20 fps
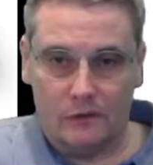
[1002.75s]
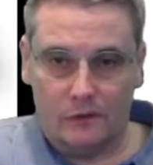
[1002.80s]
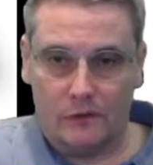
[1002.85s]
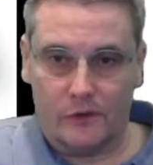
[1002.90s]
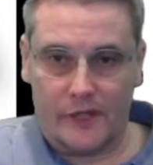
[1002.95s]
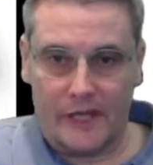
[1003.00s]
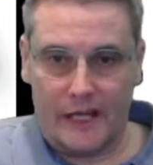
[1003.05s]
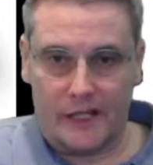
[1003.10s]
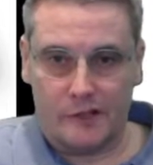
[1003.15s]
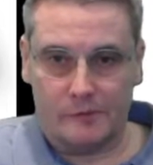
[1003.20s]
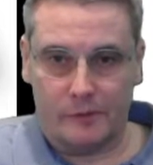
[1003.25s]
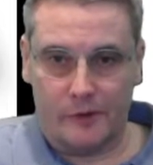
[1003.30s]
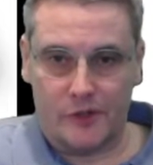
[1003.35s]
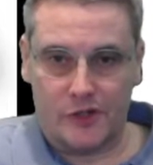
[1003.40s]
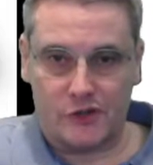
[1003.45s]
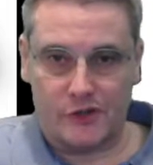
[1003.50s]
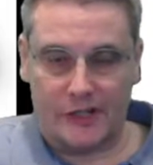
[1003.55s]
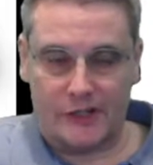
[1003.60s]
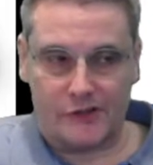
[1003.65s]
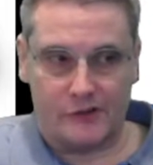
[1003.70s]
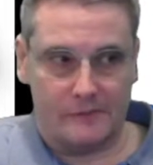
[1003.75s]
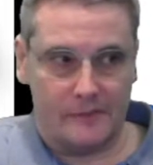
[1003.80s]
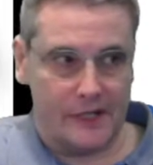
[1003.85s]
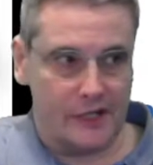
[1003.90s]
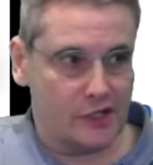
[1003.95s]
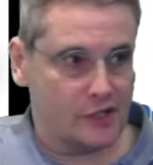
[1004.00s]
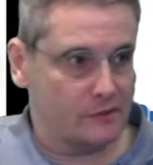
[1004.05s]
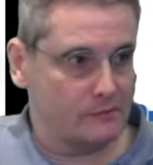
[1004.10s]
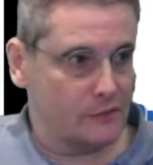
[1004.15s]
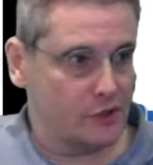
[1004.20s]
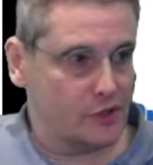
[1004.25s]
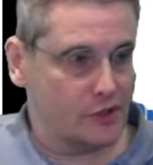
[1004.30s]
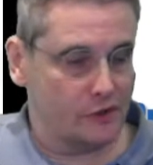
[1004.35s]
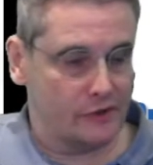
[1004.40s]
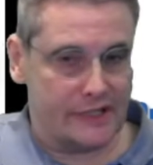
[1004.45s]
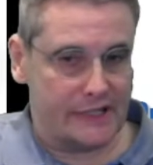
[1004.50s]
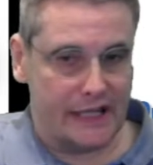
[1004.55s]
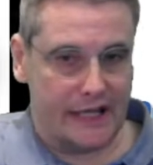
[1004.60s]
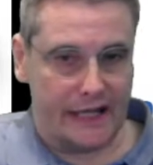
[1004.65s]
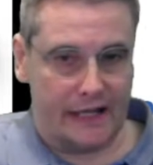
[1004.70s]
or the Enterprise Transformation
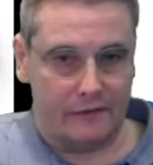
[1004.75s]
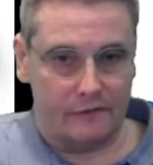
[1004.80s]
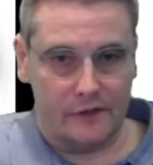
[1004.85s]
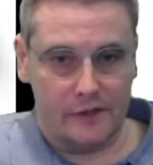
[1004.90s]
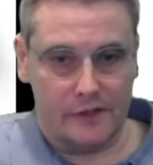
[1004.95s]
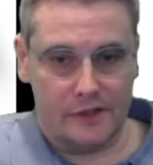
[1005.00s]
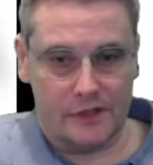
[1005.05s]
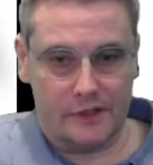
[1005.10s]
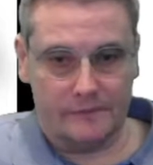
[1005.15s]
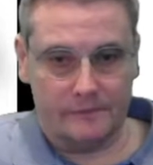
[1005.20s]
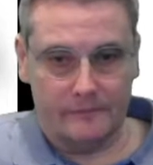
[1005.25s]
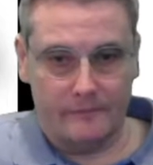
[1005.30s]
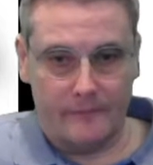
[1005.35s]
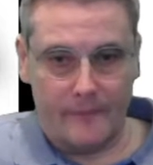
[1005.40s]
Maturity Canvas,